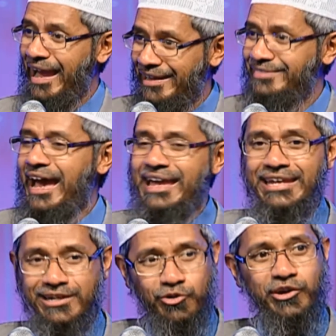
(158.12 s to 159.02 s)
at a dai,
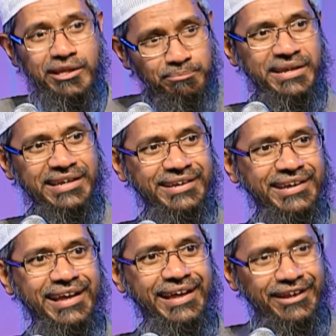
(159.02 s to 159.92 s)
including
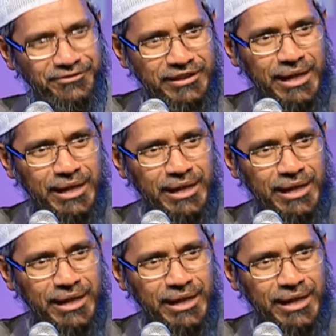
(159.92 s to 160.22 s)
me, if